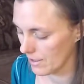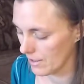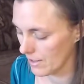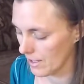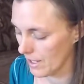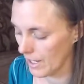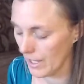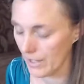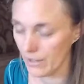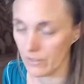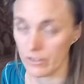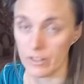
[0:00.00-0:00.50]

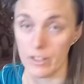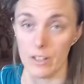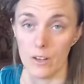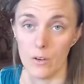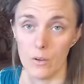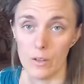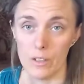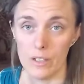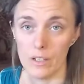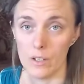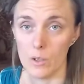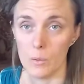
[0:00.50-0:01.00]
I only know
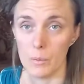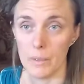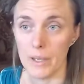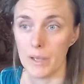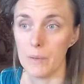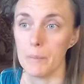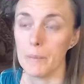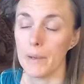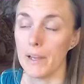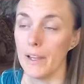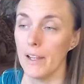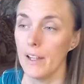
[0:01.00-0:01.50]
a little bit,
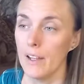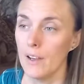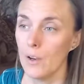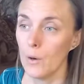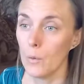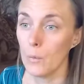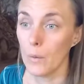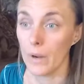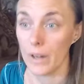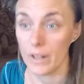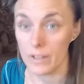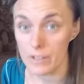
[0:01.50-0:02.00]
but
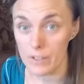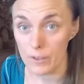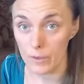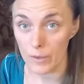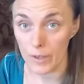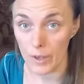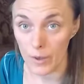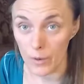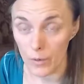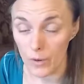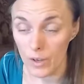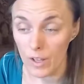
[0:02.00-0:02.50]
what I do
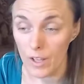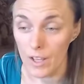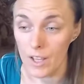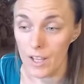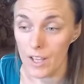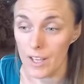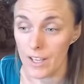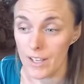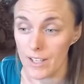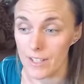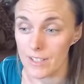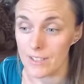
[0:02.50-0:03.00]
know
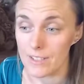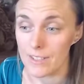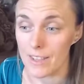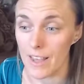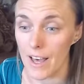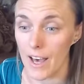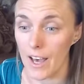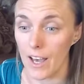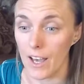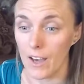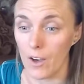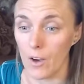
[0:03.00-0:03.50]
is
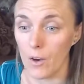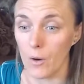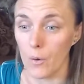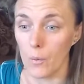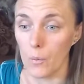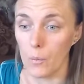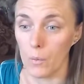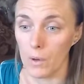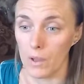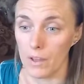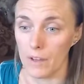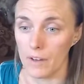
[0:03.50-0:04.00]
that
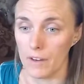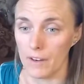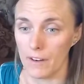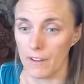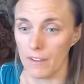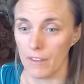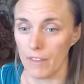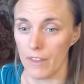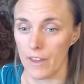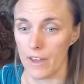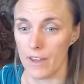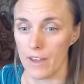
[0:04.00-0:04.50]
when
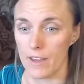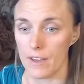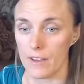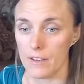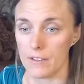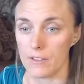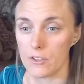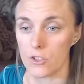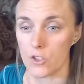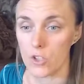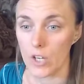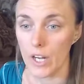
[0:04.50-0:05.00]
they
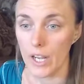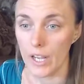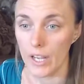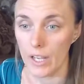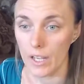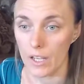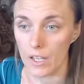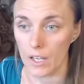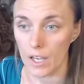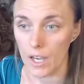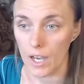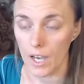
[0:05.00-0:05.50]

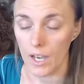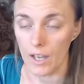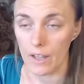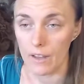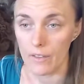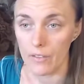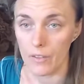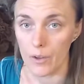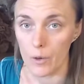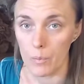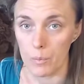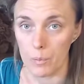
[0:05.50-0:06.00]
strike,
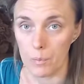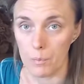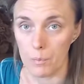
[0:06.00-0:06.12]
they're